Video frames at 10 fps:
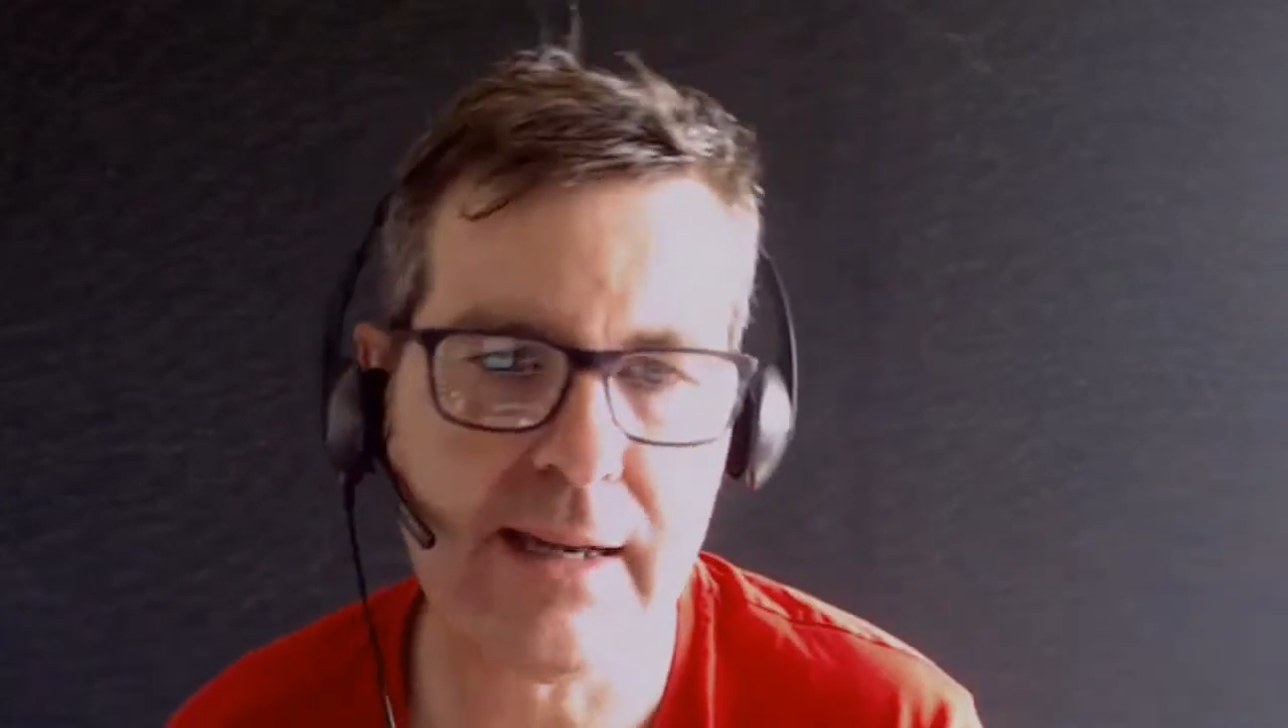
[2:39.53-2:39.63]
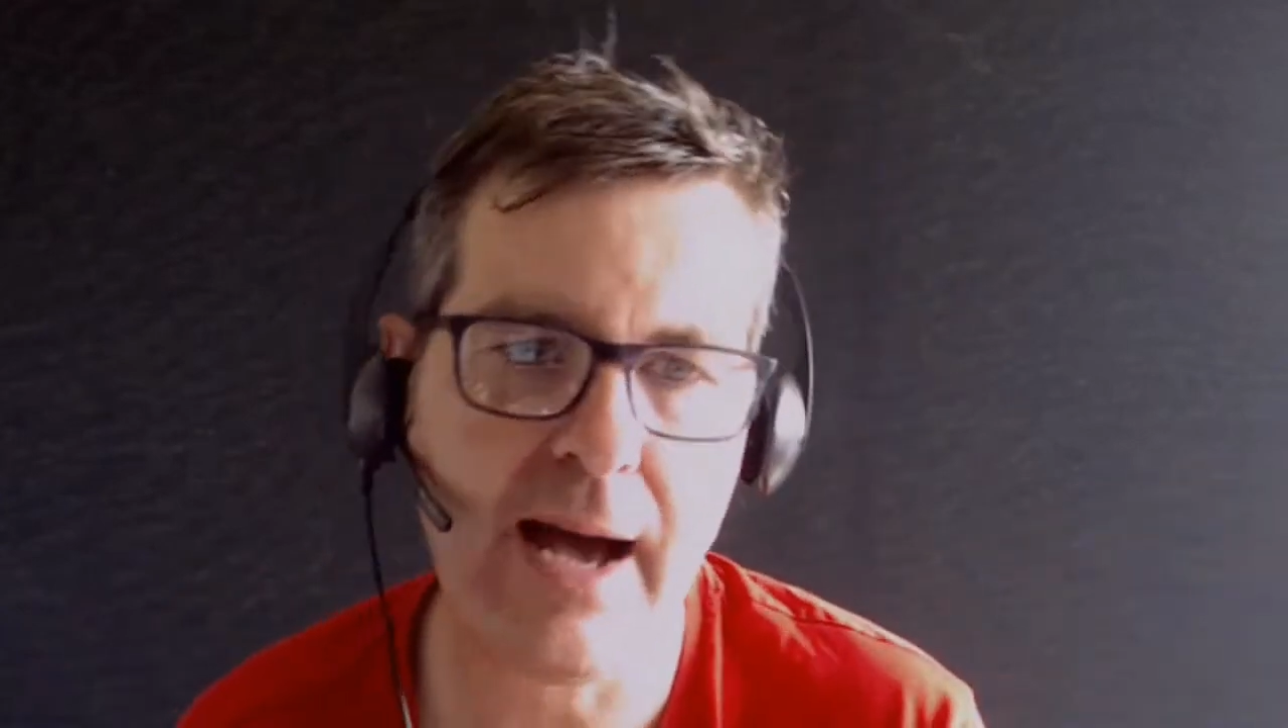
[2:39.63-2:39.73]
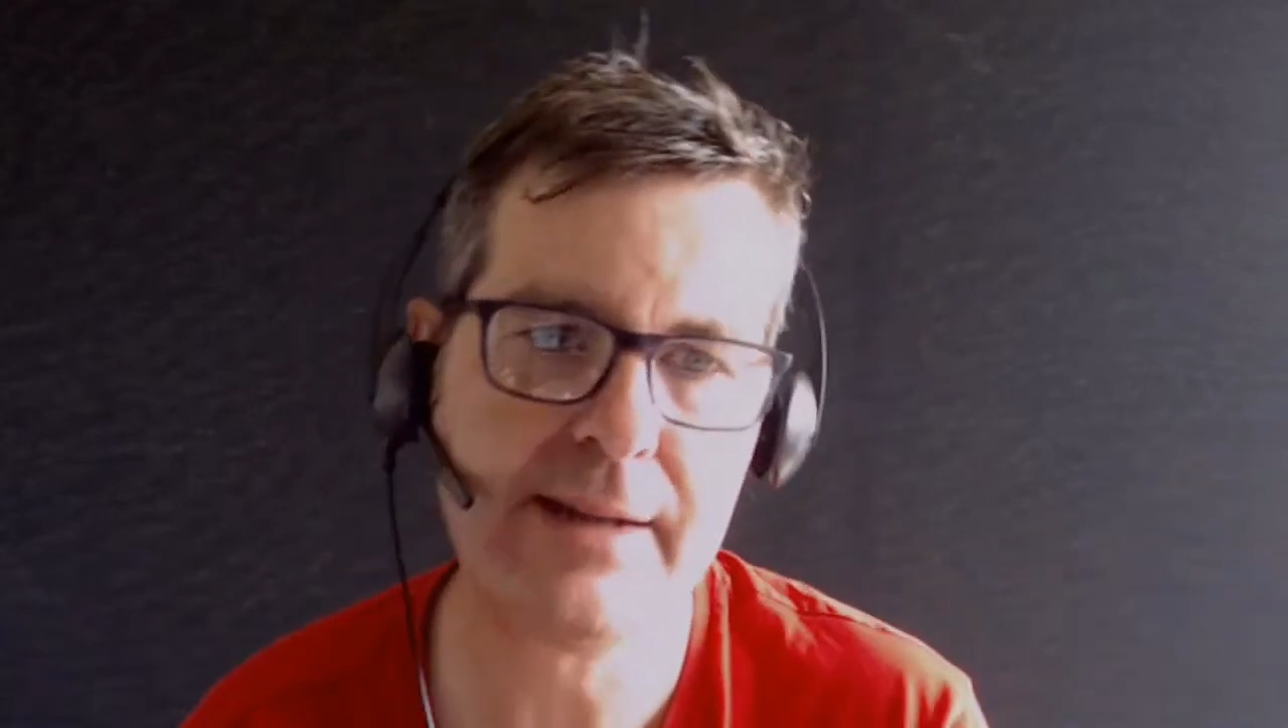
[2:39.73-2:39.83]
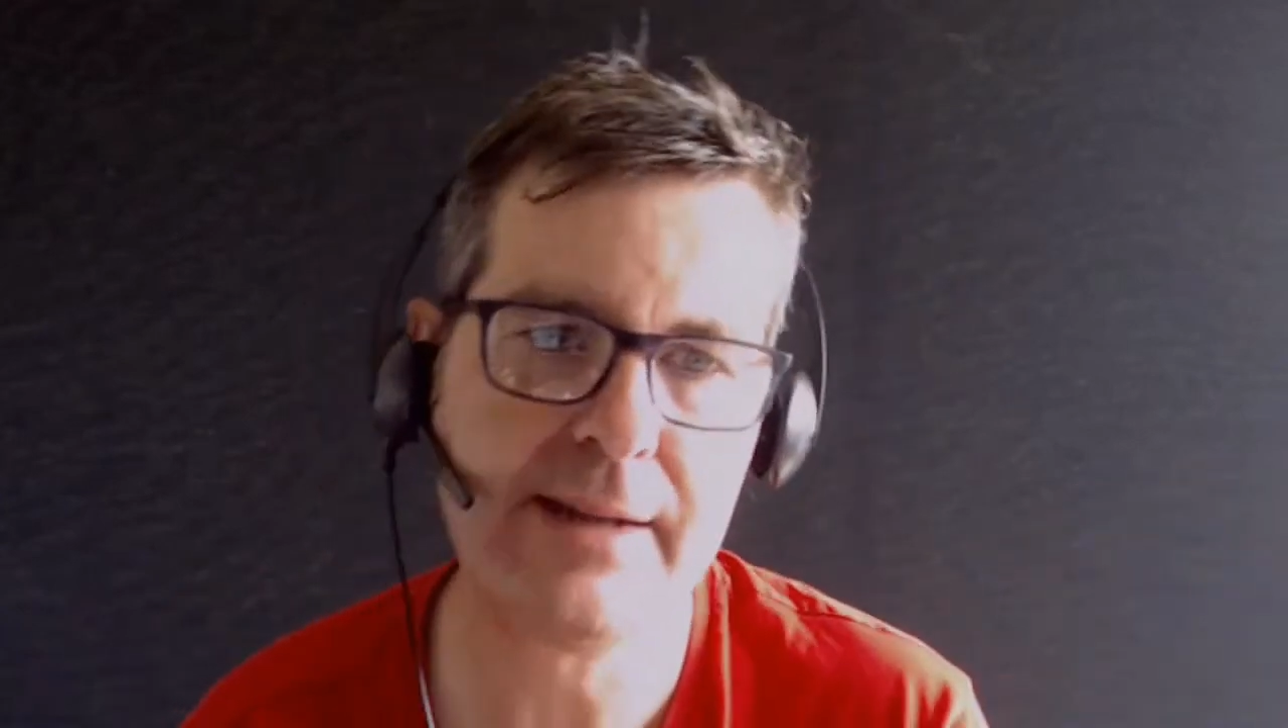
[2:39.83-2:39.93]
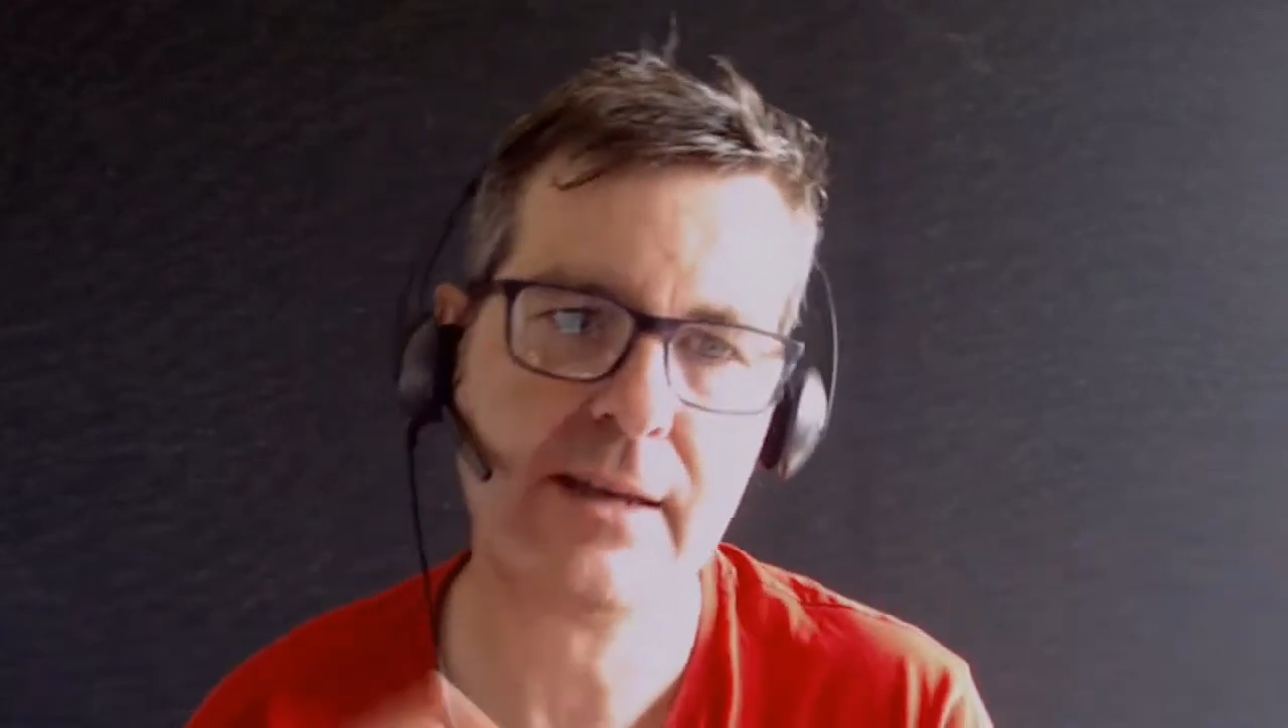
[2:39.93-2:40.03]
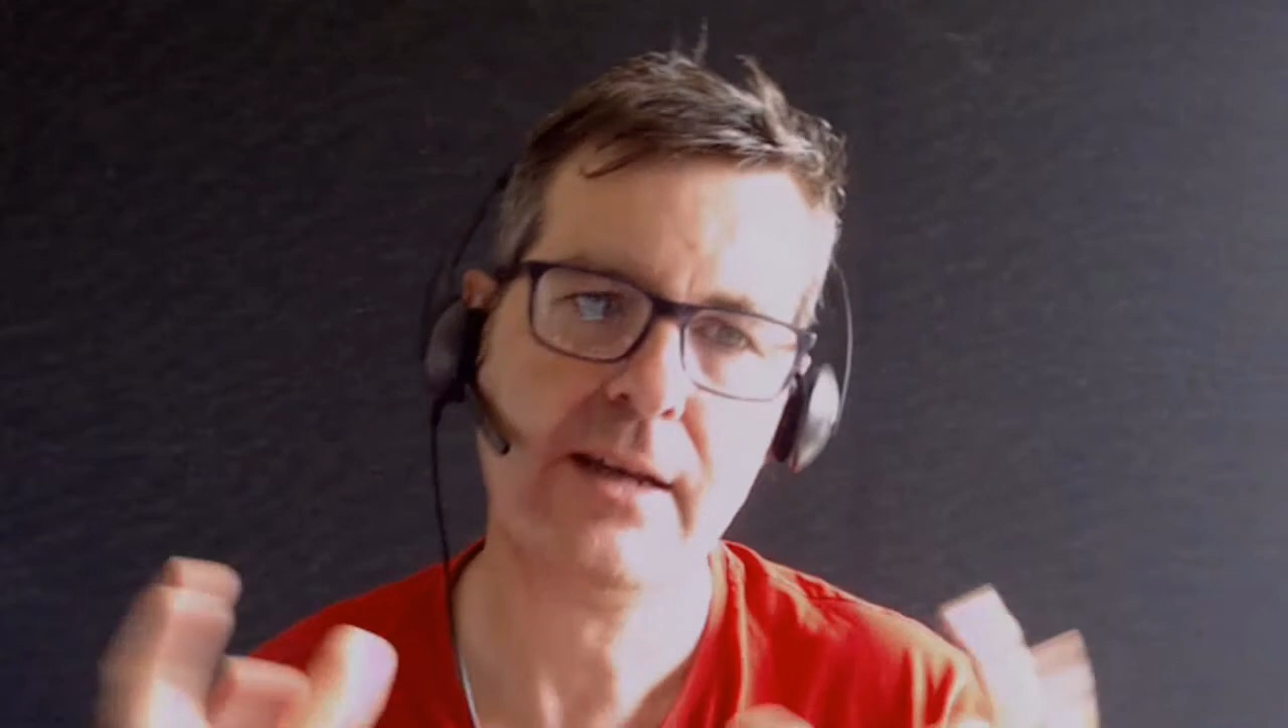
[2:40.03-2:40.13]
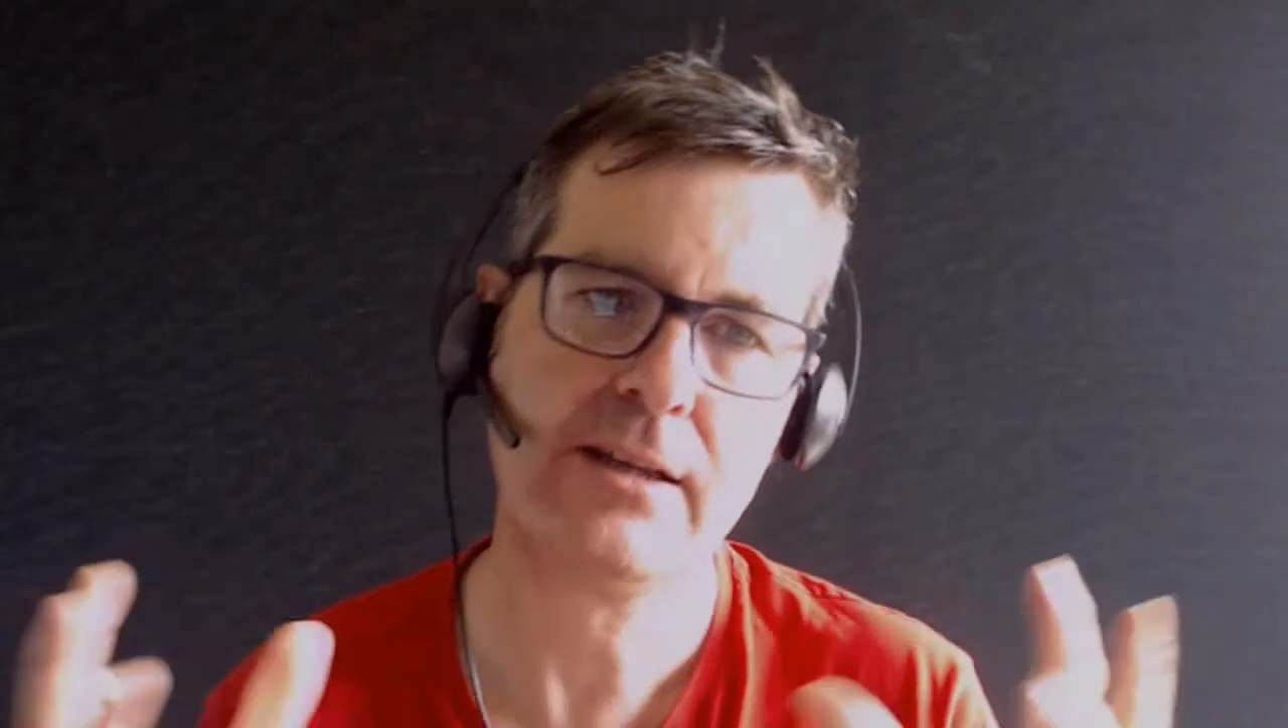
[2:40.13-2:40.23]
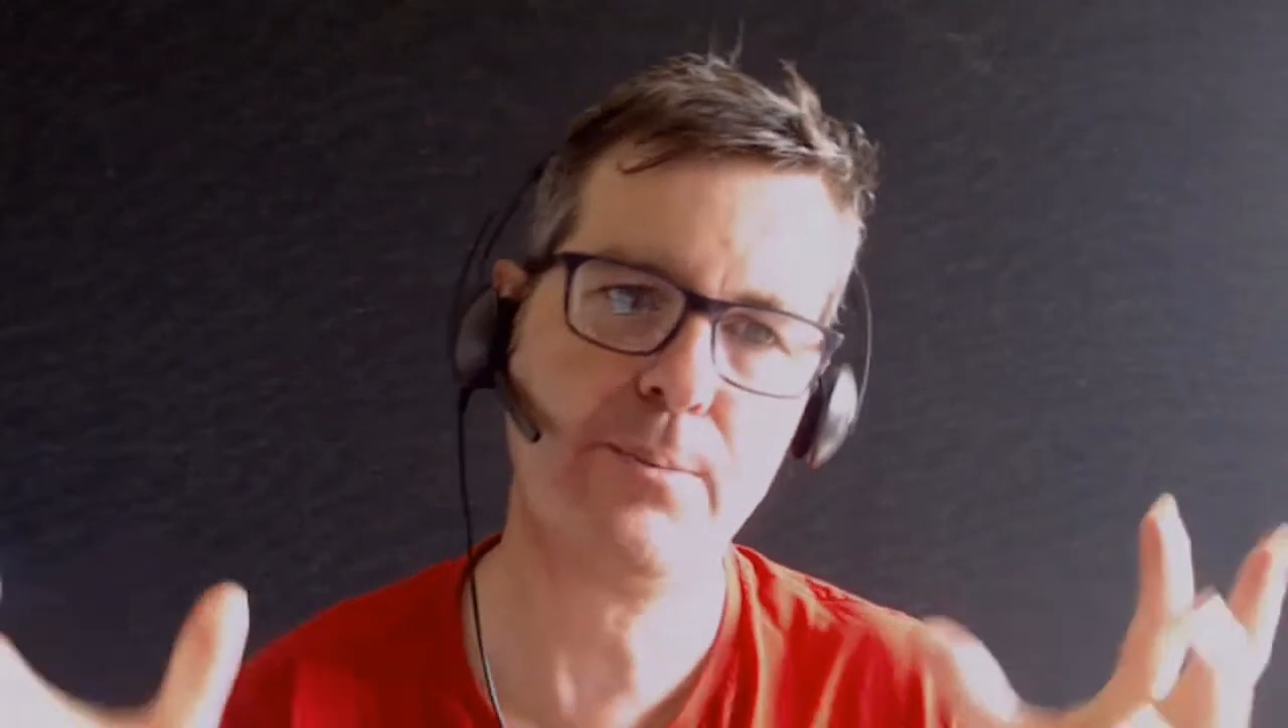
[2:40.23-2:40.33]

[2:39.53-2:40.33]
land.